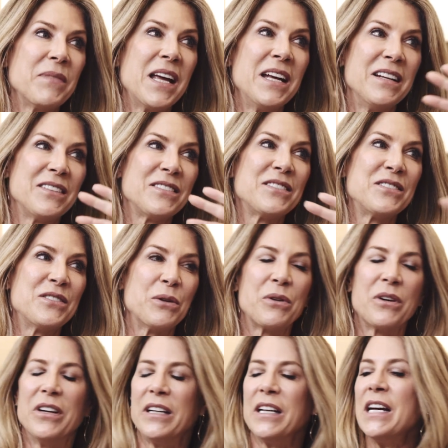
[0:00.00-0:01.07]
And it's so
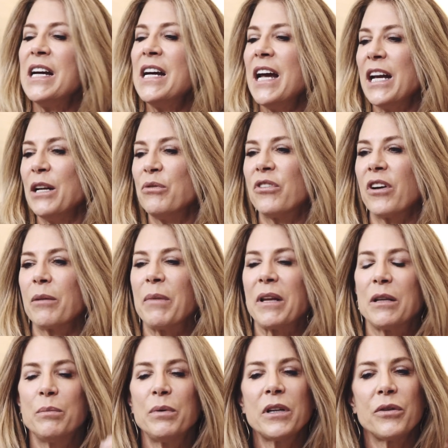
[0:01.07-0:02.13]
good. And he was talking
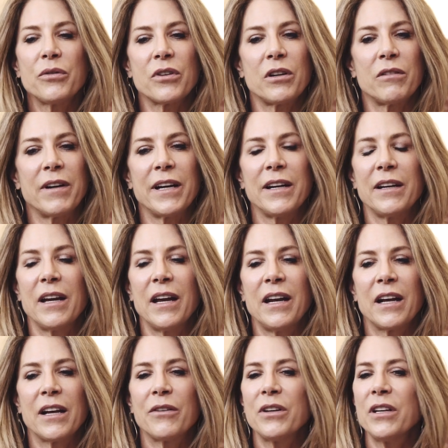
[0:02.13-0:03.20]
about the book he was going to write.
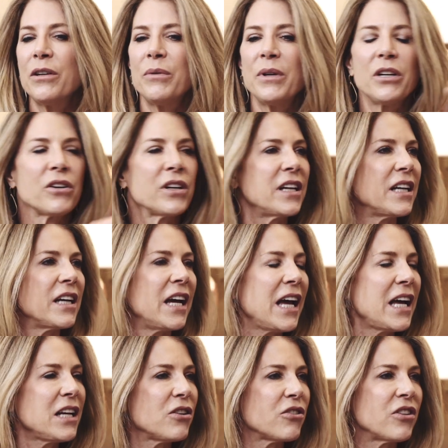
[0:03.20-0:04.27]
And I go, you know what? You're getting
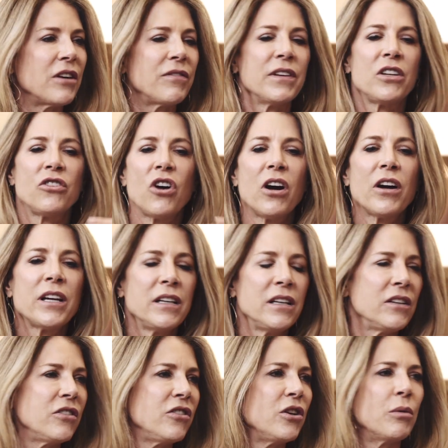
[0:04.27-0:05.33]
ahead of yourself and the talk you
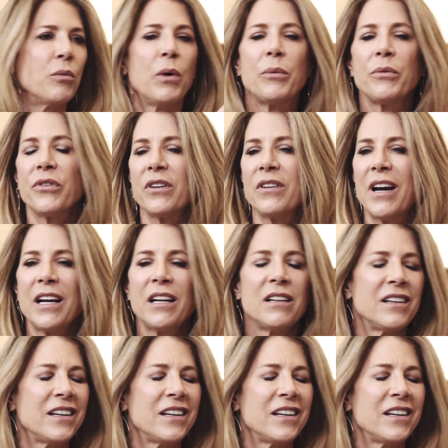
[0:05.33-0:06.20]
need to do. And what was the title?